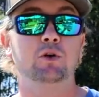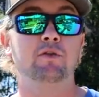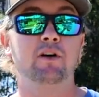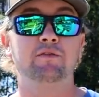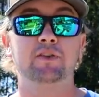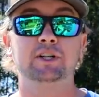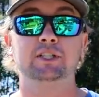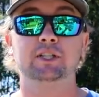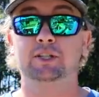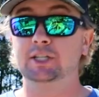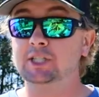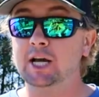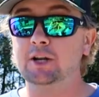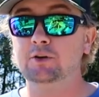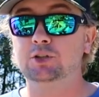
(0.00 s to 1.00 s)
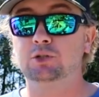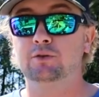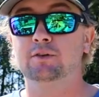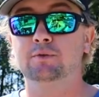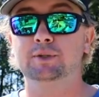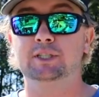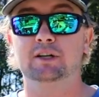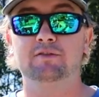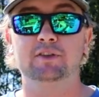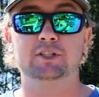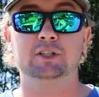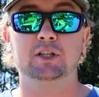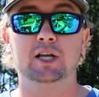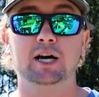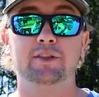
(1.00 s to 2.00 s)
or if I'm fishing the Chattahoochee River, which I
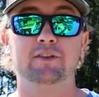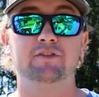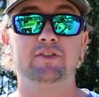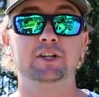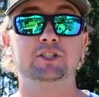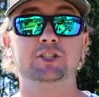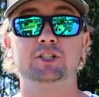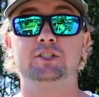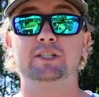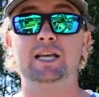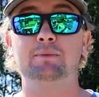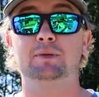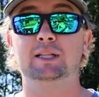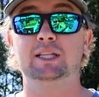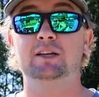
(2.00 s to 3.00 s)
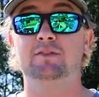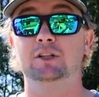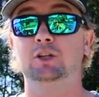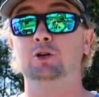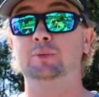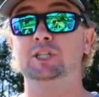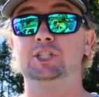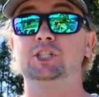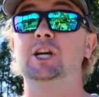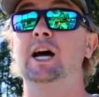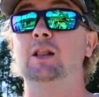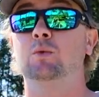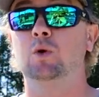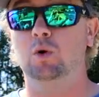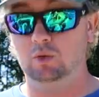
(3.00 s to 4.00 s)
fish a lot, the fish just seem to live a little bit
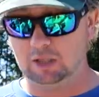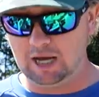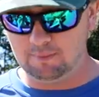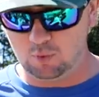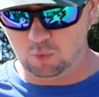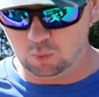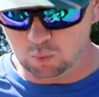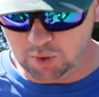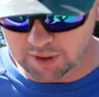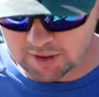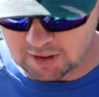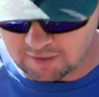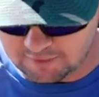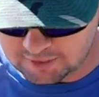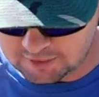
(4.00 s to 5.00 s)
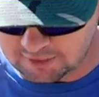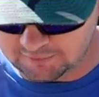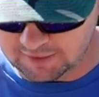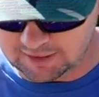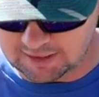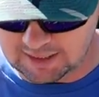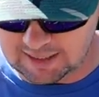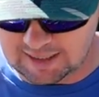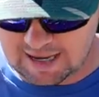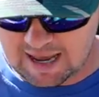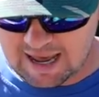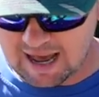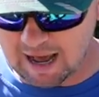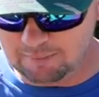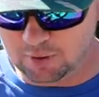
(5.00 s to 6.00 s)
shallower on a lot more wood cover and stuff like that,
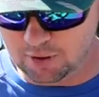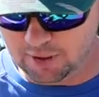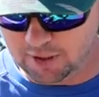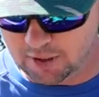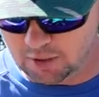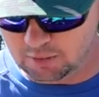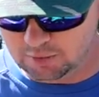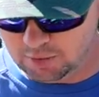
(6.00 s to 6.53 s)
I'm going to go